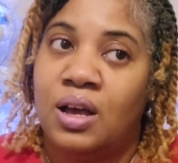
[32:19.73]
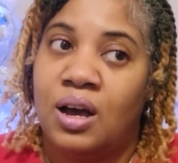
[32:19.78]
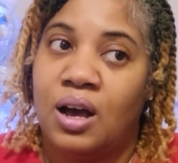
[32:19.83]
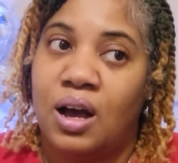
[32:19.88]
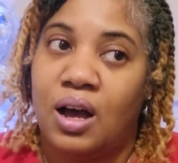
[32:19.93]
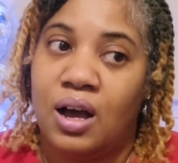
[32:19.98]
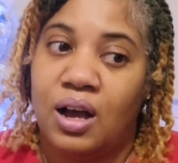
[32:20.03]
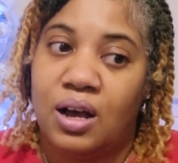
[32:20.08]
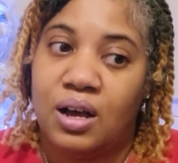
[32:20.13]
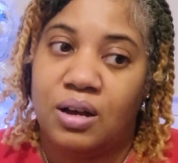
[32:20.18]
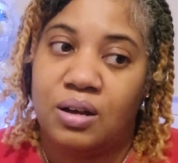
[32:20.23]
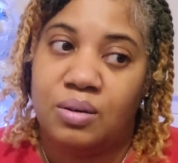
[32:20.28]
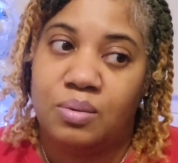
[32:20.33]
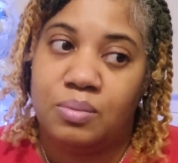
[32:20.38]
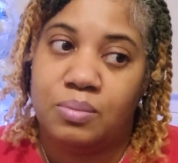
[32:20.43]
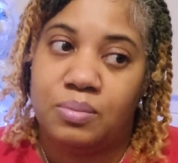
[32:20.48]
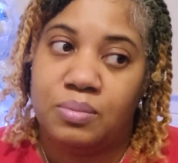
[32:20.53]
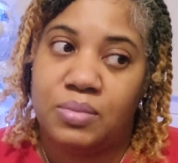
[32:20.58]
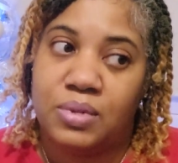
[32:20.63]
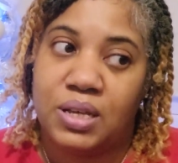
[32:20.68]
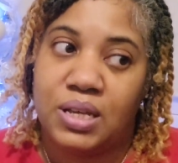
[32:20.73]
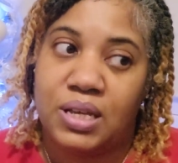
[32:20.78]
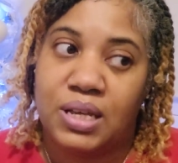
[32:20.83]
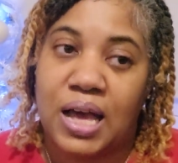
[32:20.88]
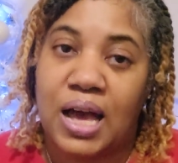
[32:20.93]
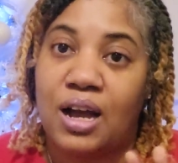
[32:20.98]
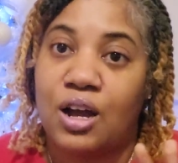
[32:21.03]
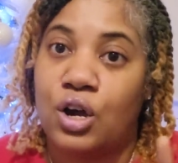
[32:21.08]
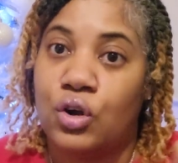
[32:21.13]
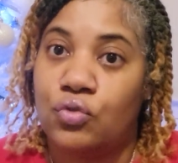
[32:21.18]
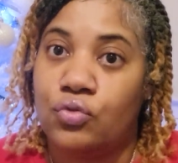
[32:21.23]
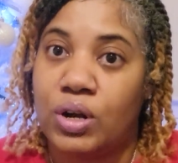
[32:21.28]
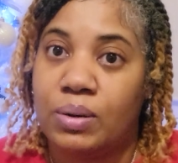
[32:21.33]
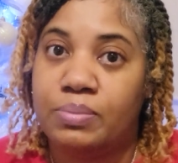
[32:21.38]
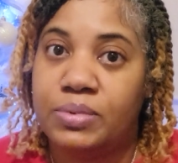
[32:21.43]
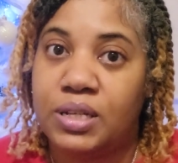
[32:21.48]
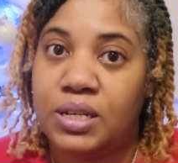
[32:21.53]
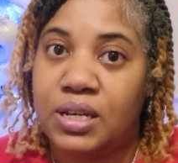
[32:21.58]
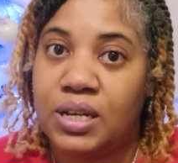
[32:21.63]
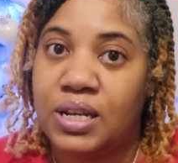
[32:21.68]
um, got
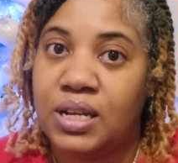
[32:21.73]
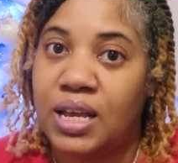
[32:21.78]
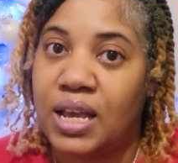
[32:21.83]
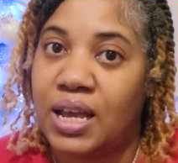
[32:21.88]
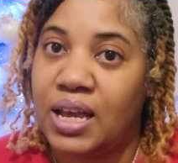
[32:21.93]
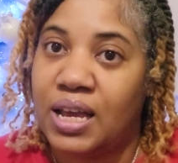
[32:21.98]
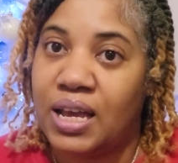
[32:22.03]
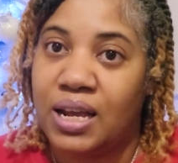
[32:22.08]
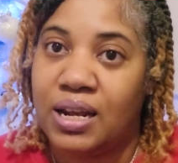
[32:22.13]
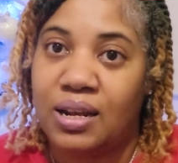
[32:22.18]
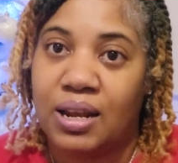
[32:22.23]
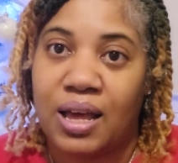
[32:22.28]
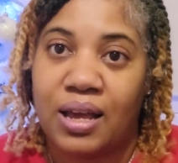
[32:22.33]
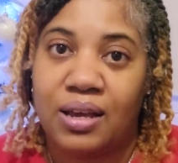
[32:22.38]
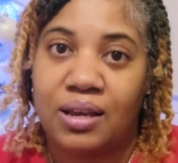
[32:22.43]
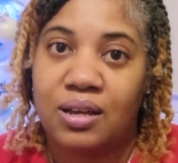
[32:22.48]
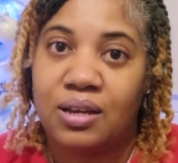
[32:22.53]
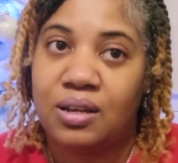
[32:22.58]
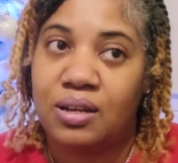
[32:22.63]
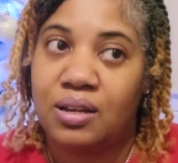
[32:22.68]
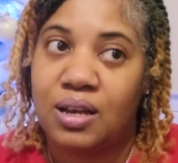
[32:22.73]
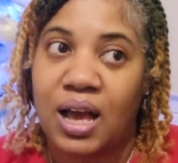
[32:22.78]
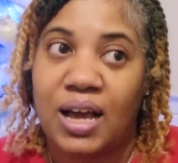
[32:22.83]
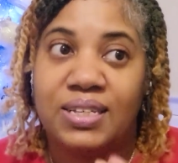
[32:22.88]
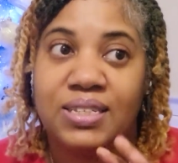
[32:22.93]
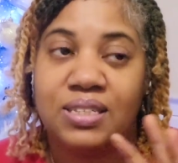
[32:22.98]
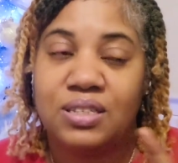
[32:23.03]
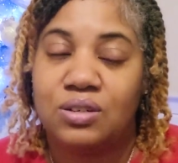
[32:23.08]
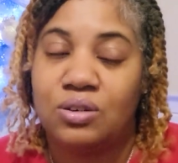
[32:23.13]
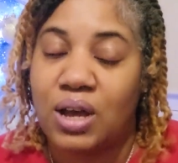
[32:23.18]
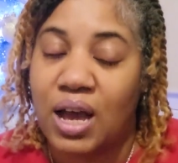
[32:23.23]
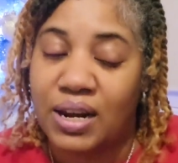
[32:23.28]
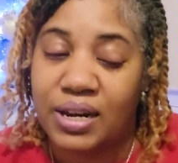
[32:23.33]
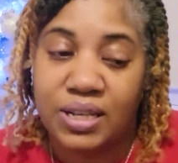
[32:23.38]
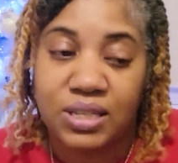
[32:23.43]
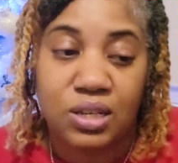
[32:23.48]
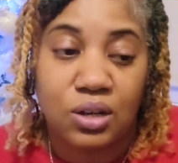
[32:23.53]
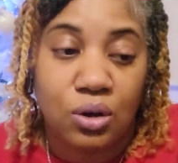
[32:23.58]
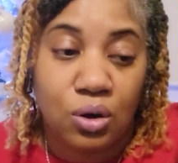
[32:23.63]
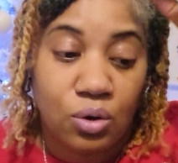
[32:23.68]
corrupted, and like I still, I
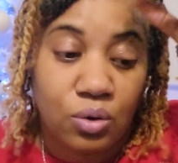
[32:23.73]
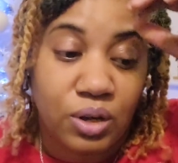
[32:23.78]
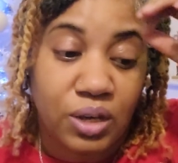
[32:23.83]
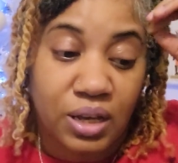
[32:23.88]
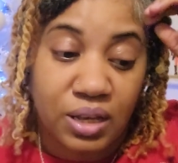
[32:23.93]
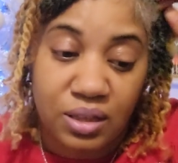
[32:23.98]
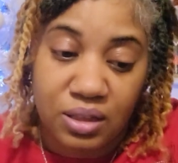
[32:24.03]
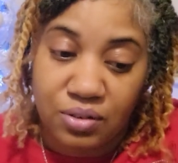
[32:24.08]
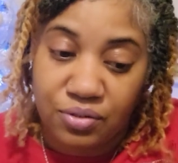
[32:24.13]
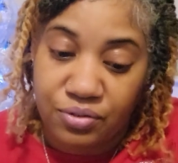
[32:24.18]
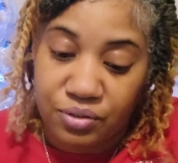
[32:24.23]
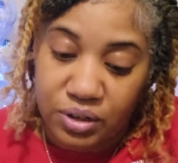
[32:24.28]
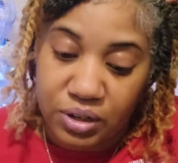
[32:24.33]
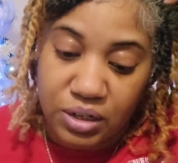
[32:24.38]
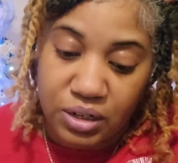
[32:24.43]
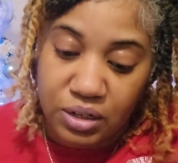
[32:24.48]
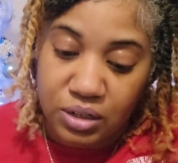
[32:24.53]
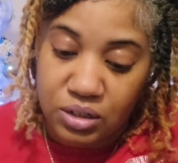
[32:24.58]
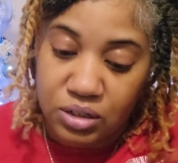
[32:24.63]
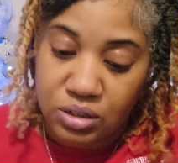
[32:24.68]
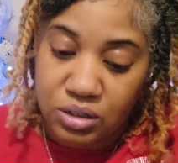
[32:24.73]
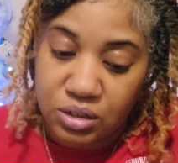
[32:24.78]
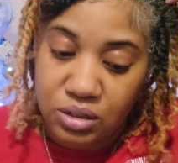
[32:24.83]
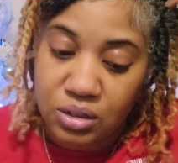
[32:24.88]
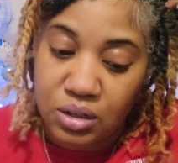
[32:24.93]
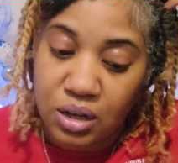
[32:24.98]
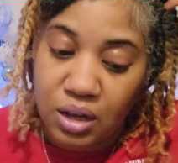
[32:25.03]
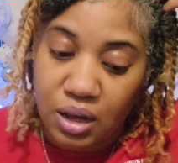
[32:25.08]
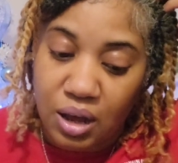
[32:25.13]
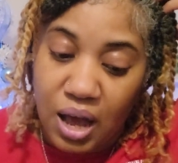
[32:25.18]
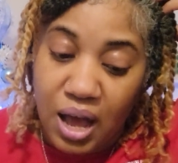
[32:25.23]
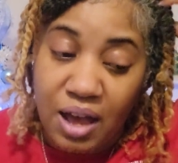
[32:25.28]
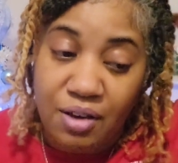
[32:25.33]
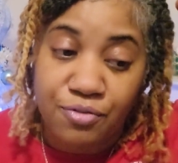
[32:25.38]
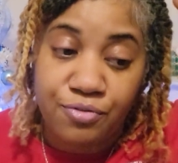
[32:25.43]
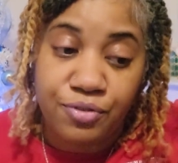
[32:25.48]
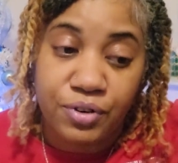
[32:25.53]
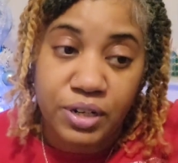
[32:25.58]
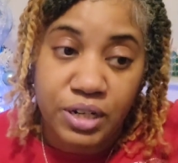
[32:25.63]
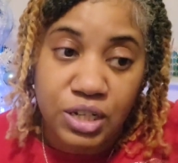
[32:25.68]
need to go get the footage. I have
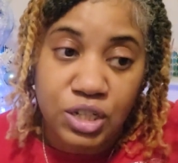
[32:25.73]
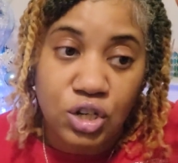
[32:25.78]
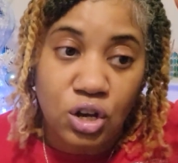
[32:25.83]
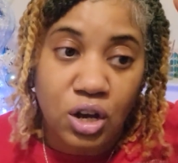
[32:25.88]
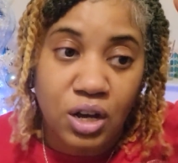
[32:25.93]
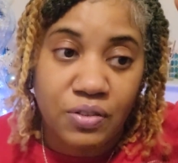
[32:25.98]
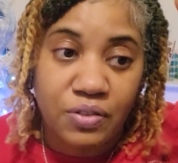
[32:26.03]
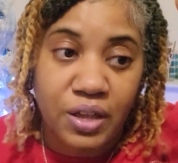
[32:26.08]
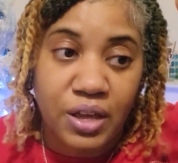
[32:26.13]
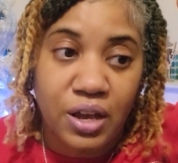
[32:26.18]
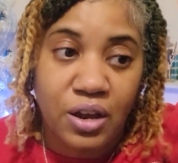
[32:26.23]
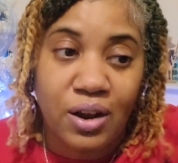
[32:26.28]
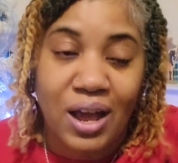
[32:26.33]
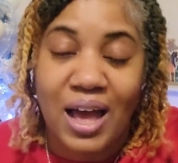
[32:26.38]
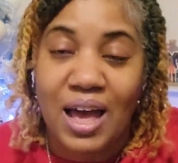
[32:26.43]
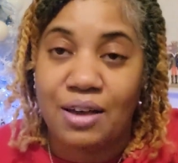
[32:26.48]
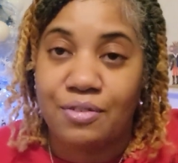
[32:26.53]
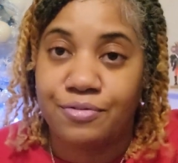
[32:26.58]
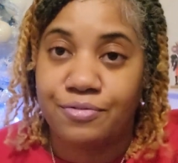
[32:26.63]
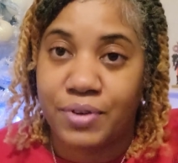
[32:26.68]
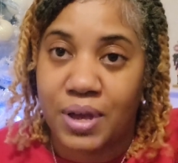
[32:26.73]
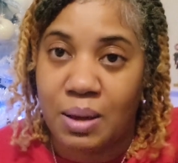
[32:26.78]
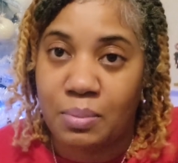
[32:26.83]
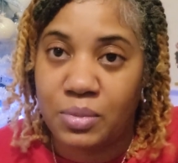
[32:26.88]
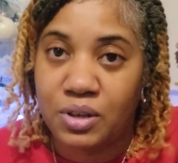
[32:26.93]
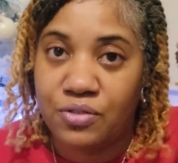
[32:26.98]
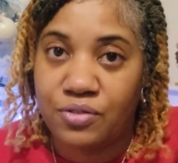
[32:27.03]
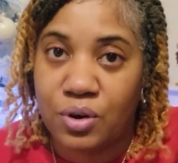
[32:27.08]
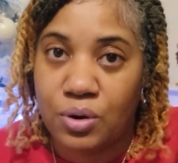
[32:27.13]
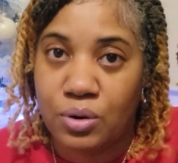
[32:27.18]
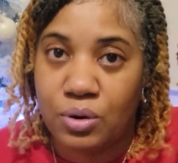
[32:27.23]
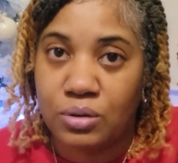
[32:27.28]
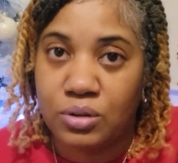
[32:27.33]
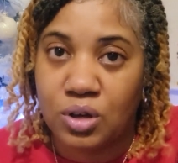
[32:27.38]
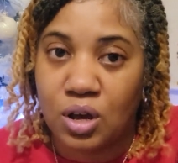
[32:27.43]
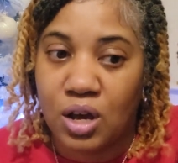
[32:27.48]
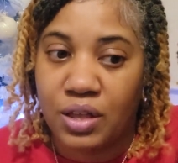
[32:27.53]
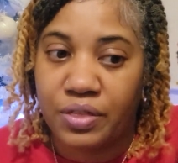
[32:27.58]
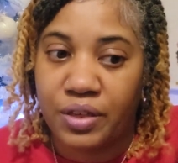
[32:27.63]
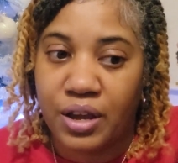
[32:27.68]
footage on there, I have family photos
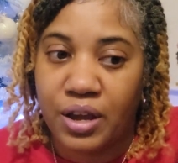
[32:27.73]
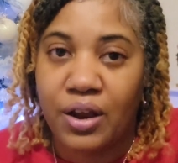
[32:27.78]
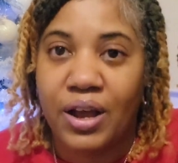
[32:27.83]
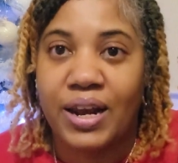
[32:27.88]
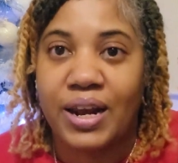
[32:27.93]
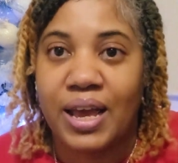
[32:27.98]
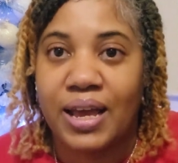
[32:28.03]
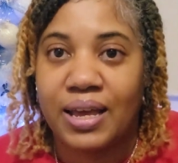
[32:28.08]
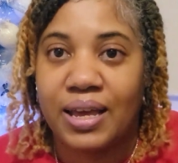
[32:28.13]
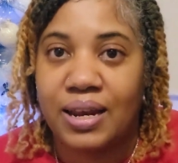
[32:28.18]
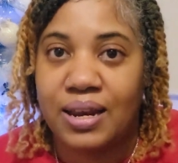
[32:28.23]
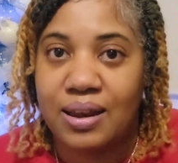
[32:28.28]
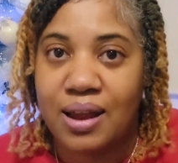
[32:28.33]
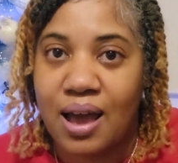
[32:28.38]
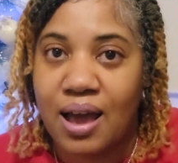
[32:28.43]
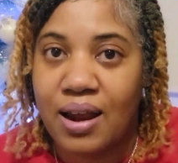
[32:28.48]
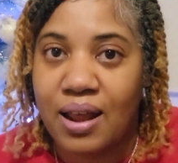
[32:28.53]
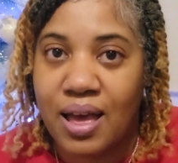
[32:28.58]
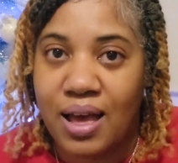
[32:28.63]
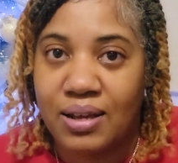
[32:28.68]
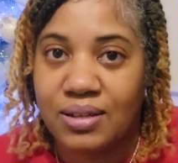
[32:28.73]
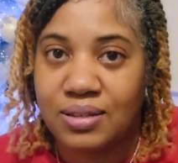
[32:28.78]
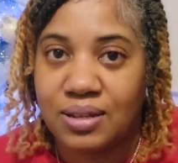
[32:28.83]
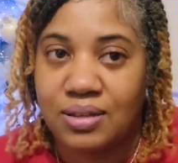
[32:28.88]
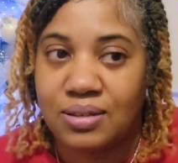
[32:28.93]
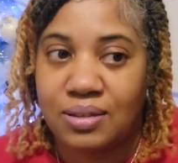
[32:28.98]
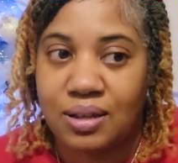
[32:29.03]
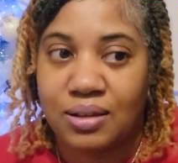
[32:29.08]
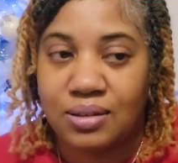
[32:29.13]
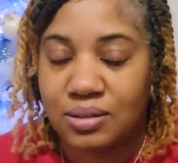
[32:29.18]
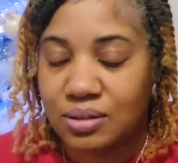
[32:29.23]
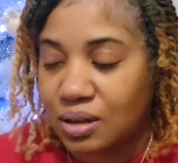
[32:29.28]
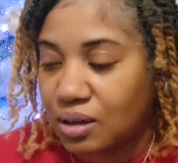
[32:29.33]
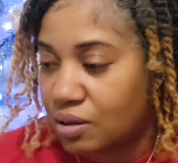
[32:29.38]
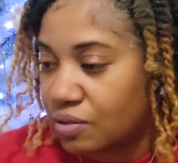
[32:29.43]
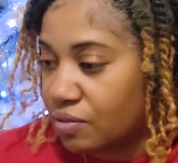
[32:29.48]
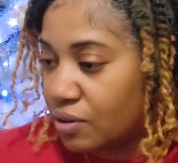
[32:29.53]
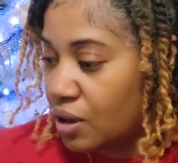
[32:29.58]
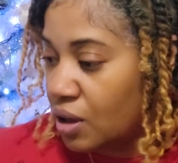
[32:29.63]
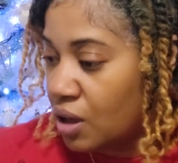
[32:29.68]
on there, and I cannot access that stuff